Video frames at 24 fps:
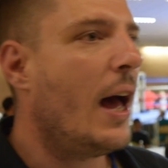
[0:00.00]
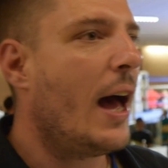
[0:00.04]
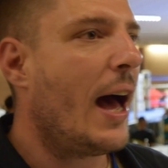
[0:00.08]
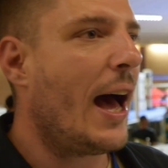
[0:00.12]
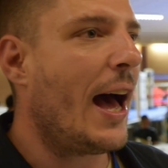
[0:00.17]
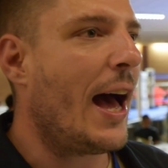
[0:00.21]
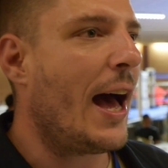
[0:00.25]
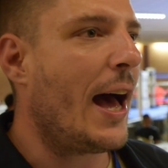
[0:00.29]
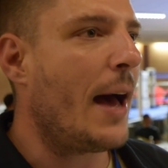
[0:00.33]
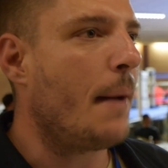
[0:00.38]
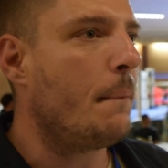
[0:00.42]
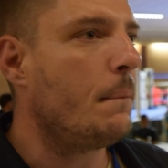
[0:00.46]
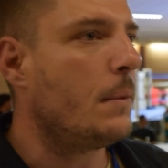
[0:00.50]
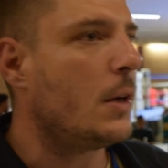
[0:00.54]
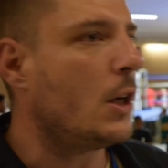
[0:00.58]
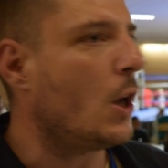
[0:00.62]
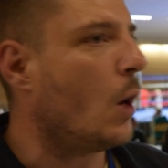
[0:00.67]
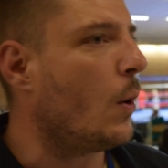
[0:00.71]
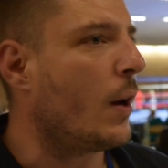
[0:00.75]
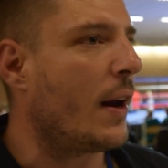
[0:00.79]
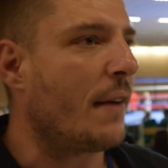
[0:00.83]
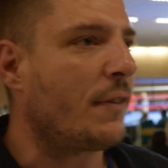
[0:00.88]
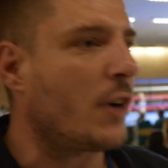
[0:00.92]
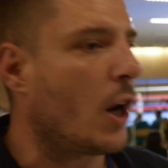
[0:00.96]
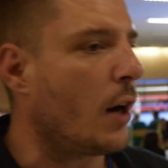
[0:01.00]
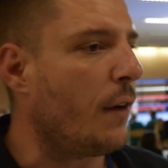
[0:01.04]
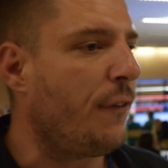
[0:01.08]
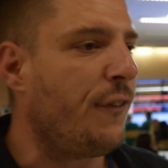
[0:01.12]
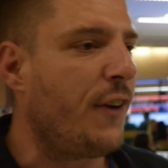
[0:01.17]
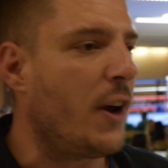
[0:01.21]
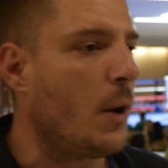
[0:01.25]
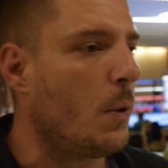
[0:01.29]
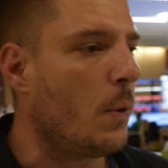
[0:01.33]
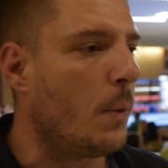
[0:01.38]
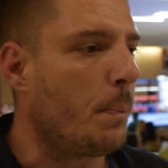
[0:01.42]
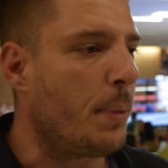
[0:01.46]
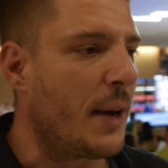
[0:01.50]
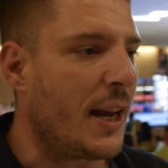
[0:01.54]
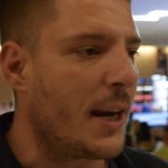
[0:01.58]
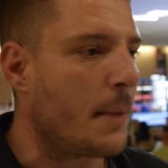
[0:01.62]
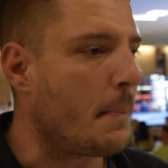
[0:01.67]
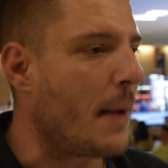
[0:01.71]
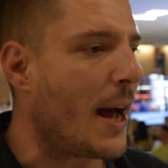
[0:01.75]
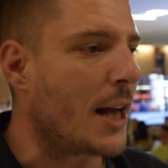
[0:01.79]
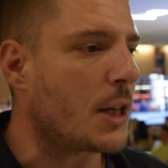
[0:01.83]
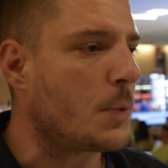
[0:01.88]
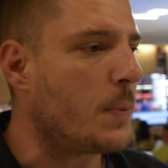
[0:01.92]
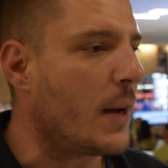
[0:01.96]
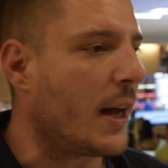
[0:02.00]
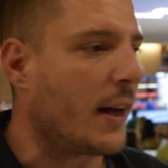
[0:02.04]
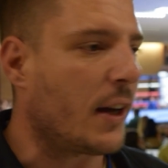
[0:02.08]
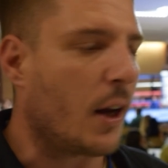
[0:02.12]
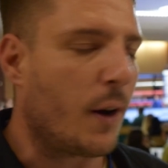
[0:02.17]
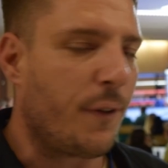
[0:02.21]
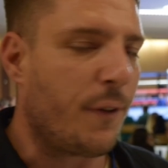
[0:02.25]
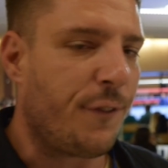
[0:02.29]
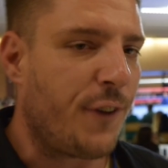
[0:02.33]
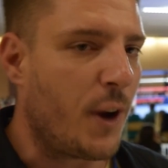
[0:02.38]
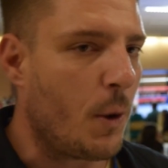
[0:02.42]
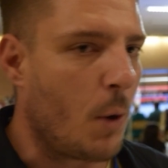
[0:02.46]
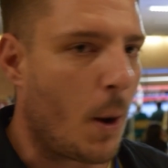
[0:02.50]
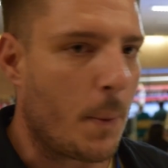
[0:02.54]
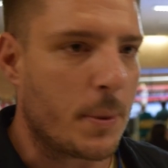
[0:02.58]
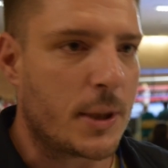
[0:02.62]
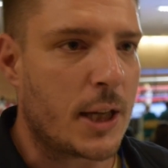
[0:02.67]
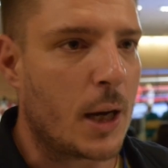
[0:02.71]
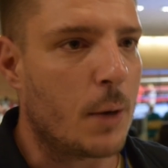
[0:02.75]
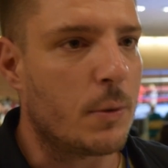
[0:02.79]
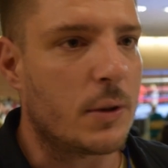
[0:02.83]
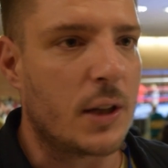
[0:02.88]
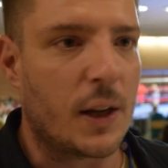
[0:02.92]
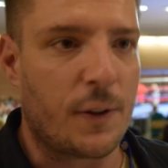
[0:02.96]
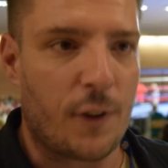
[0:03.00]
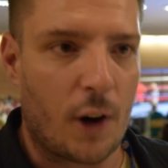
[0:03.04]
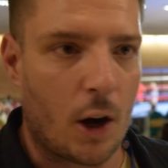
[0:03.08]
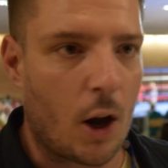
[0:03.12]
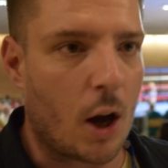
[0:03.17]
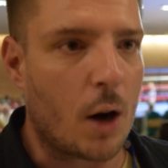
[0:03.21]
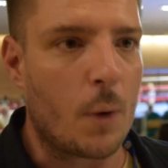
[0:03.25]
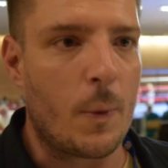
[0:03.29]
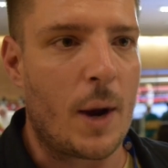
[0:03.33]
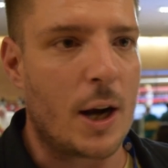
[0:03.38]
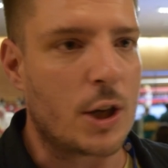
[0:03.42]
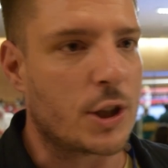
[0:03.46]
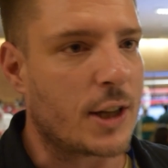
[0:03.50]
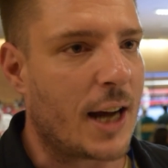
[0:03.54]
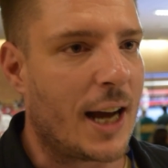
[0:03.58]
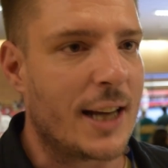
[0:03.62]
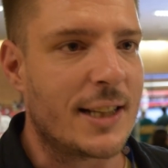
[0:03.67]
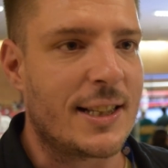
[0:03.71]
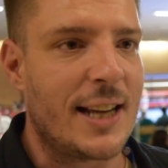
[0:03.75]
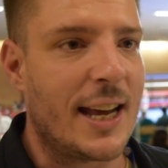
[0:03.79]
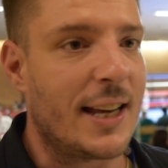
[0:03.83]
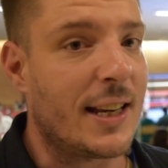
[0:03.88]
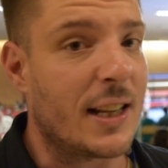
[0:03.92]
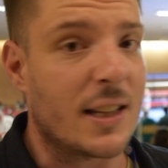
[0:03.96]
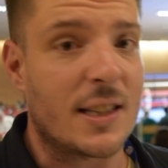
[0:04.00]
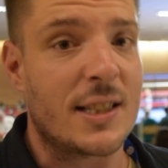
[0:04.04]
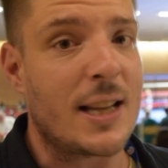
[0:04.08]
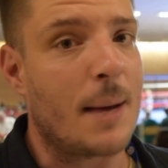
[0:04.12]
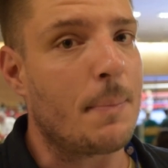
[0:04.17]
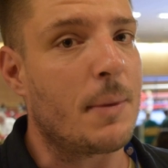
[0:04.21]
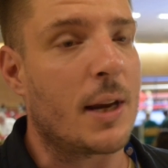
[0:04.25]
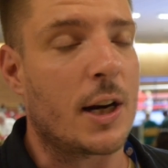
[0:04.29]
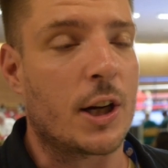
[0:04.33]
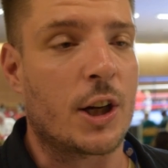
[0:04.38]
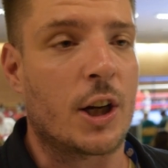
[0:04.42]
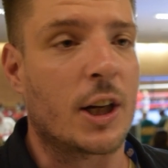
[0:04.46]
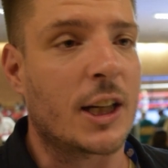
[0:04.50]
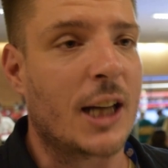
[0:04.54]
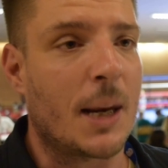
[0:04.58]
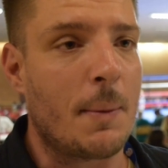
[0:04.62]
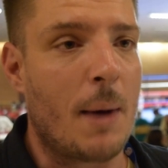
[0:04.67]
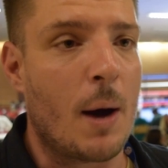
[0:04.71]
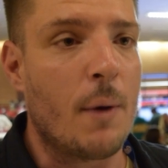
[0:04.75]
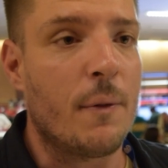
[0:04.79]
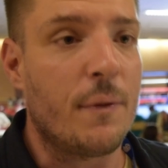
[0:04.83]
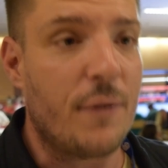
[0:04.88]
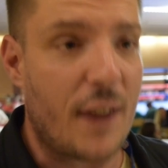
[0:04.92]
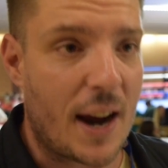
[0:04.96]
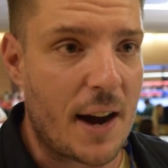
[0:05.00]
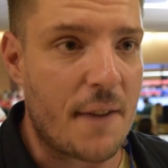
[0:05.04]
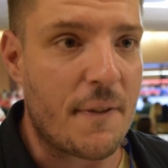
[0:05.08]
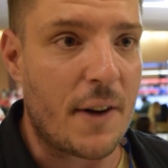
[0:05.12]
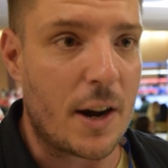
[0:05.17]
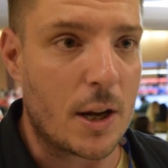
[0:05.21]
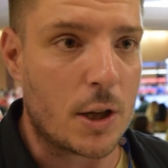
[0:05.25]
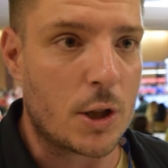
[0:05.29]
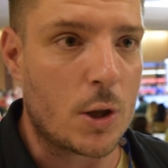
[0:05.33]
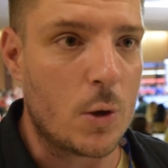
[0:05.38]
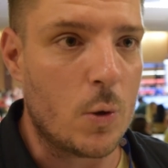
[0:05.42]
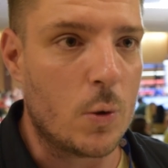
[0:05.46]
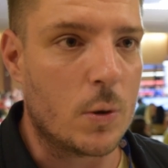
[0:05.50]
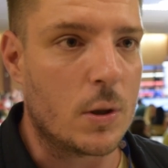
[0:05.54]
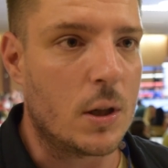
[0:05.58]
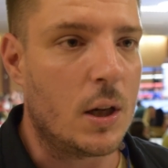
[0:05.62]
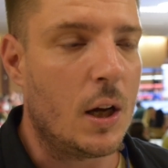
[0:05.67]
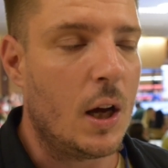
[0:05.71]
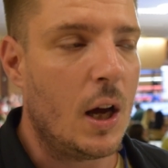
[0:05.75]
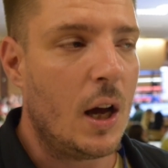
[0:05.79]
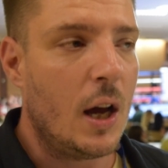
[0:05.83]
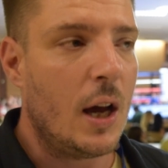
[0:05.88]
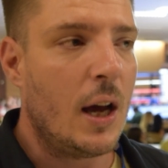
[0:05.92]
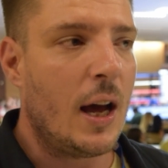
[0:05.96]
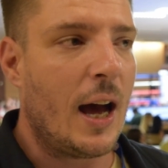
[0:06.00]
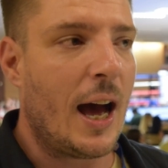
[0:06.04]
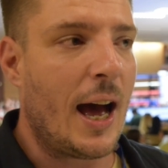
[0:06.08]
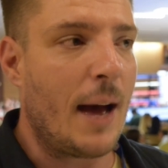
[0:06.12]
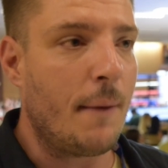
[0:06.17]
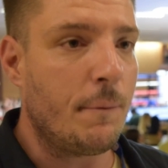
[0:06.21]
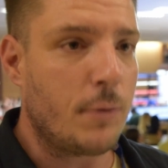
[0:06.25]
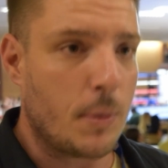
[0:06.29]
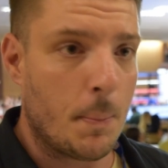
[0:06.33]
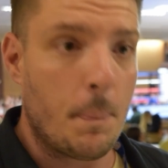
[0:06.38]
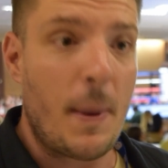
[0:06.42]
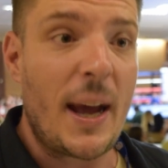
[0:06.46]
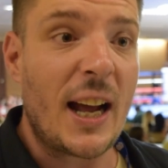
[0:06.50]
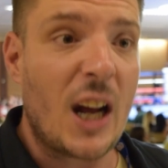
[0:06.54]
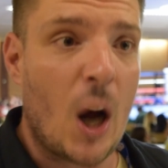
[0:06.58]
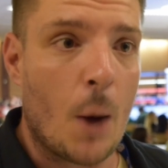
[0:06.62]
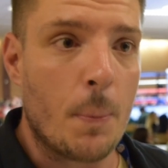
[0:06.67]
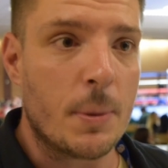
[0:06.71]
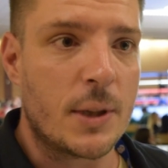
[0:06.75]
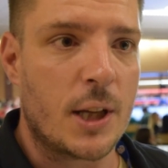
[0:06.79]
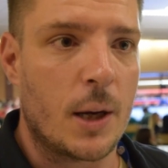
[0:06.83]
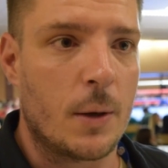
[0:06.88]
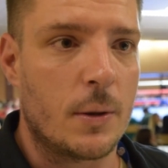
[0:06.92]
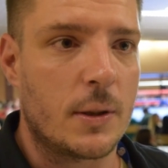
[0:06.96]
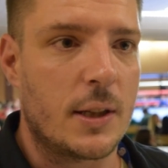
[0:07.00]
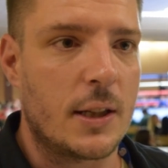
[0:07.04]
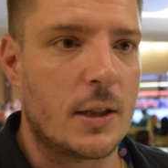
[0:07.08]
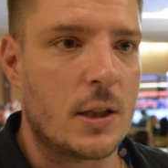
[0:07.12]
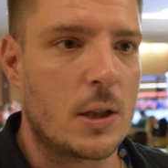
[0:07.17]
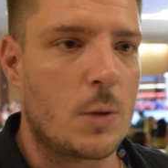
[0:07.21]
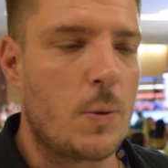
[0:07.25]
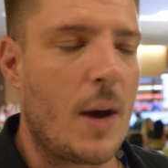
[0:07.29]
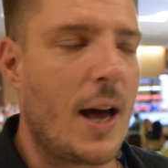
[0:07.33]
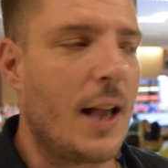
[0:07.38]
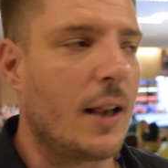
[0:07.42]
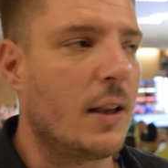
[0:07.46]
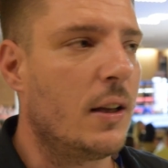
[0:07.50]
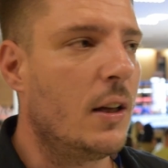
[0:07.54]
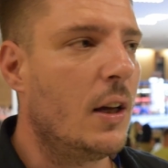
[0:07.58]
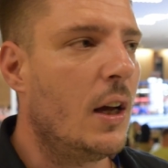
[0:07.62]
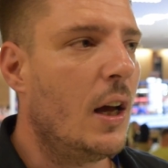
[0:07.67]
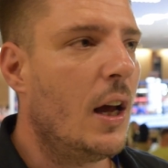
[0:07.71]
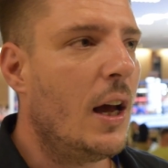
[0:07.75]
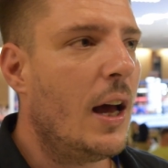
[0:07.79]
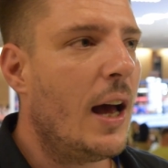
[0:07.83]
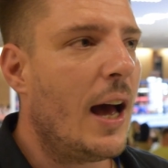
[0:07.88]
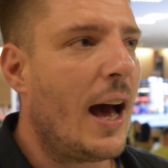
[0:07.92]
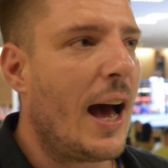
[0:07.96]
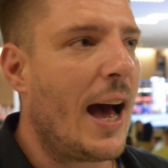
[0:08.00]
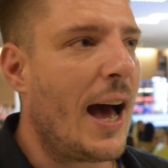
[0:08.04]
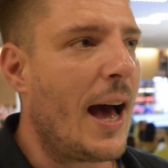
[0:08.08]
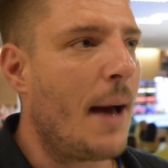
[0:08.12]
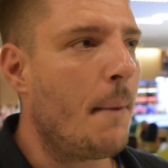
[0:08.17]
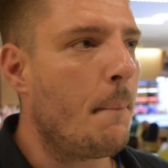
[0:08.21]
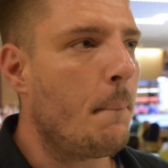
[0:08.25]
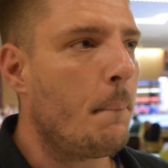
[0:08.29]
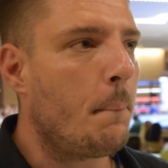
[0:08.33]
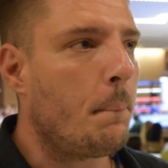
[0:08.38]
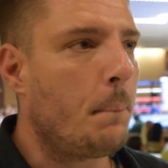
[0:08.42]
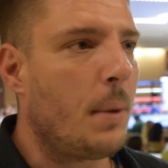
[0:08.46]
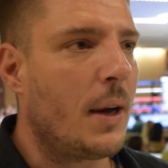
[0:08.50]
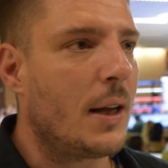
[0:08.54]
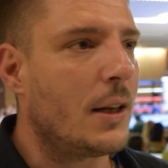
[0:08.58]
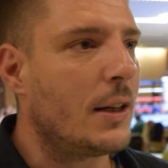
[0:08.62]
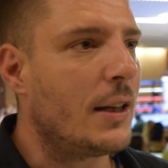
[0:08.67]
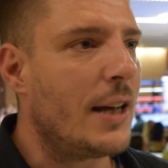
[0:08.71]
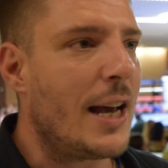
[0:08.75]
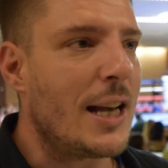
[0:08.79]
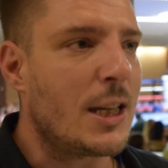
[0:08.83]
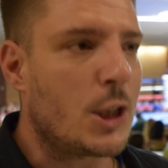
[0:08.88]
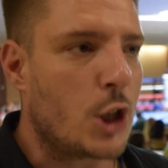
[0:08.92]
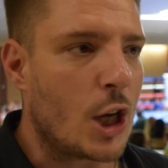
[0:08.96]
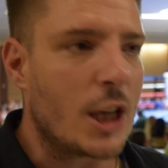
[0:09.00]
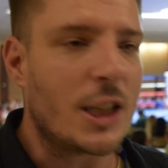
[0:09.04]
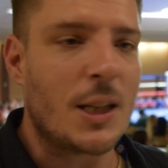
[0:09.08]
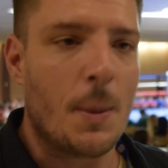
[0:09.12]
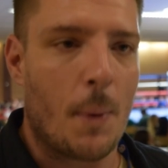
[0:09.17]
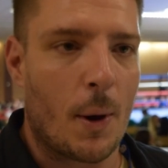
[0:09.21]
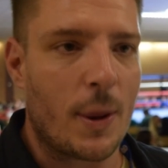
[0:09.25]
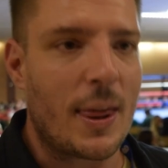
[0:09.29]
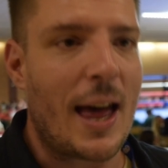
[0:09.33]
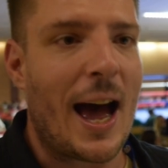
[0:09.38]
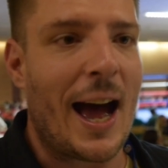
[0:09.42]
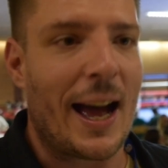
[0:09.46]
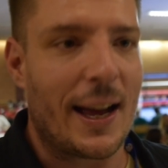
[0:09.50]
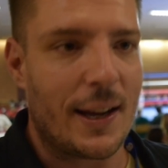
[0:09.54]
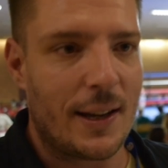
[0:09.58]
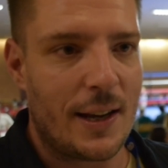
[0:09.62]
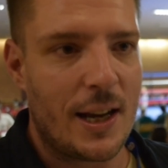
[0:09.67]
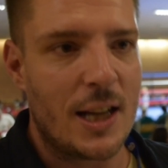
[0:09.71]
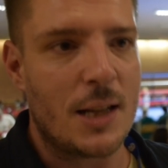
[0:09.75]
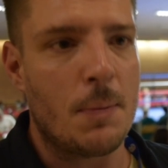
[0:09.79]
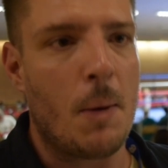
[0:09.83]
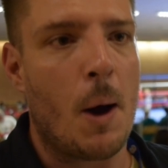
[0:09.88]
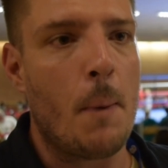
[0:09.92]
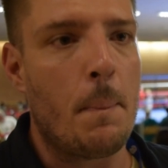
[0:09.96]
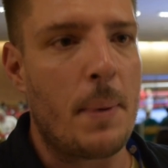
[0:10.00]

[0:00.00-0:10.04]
You know, and I've got a few, being a matchmaker, I've got a few opportunities for a lot of Welsh guys lately, and some that are going to come out very, very soon. Some big opportunities as well. But it's just about that. It's about